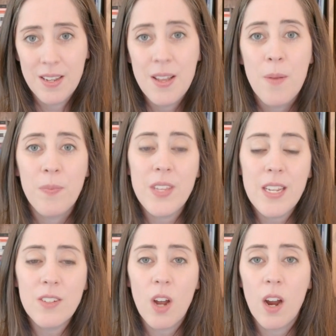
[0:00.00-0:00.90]

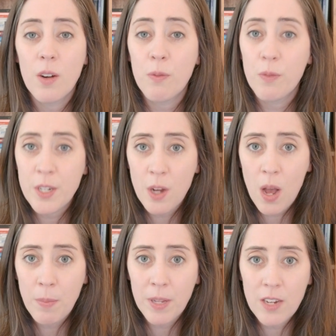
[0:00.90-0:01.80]
These are free, no
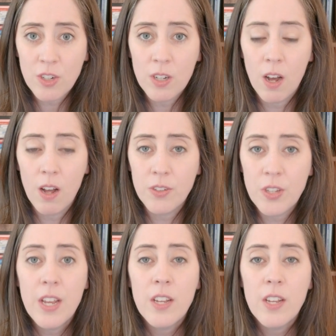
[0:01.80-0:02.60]
obligation calls.